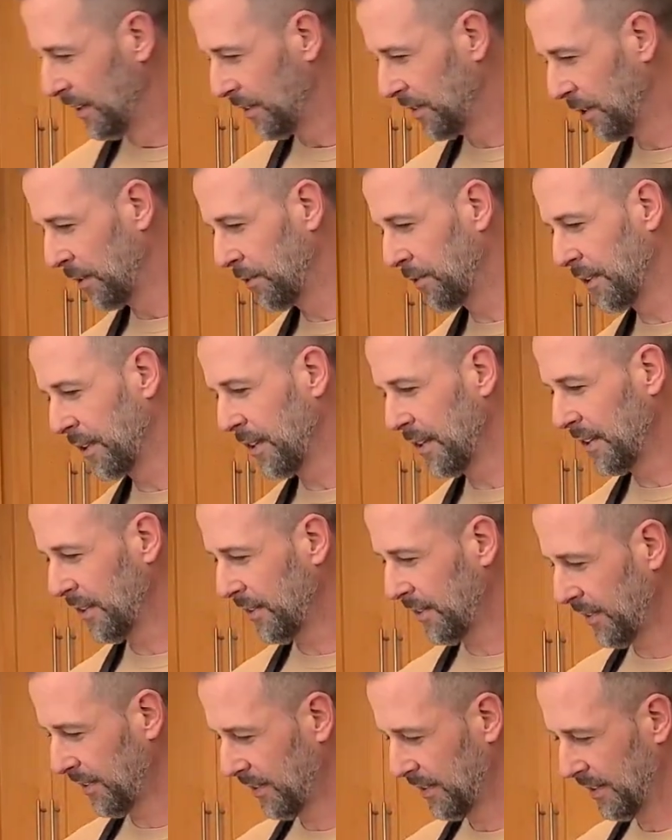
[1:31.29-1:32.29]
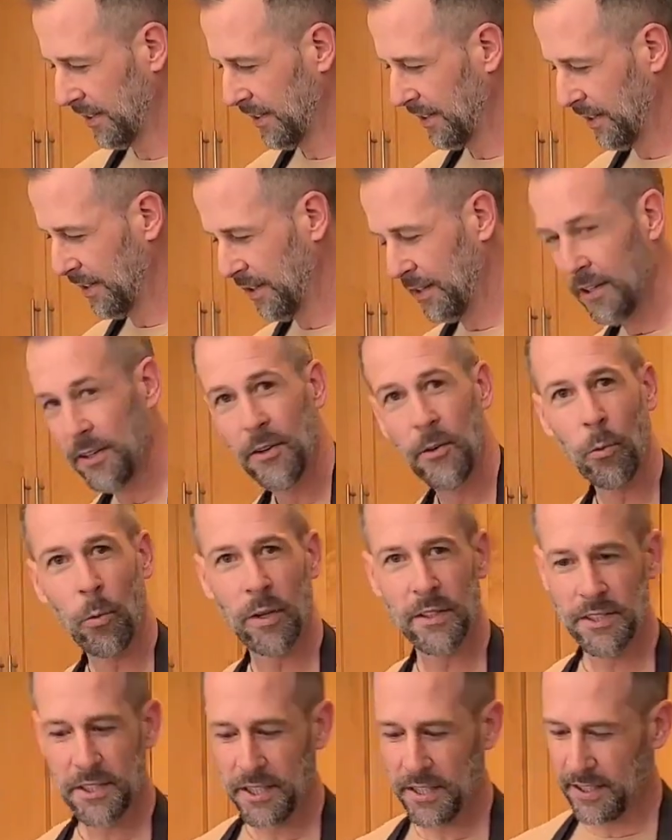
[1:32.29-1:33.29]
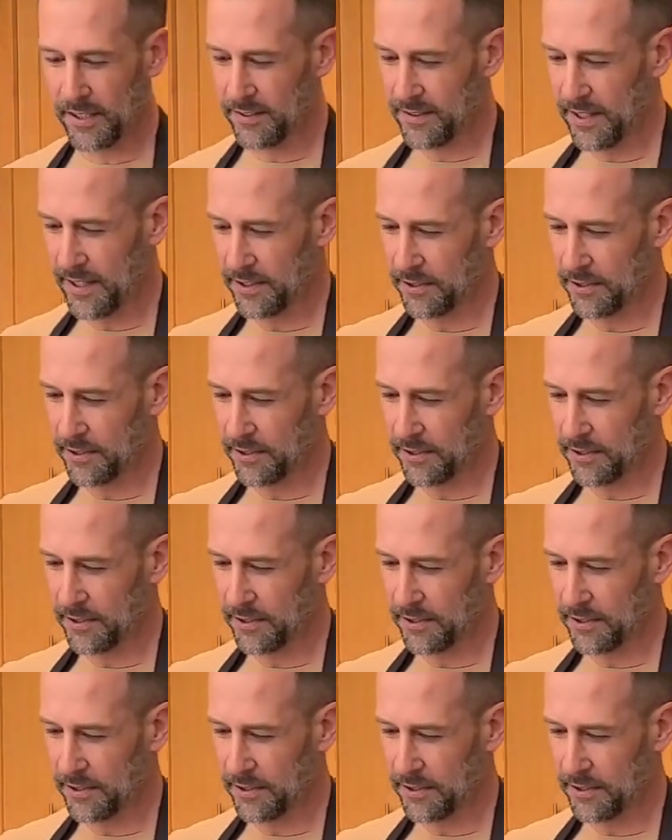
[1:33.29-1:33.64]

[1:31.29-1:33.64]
So for this, one chicken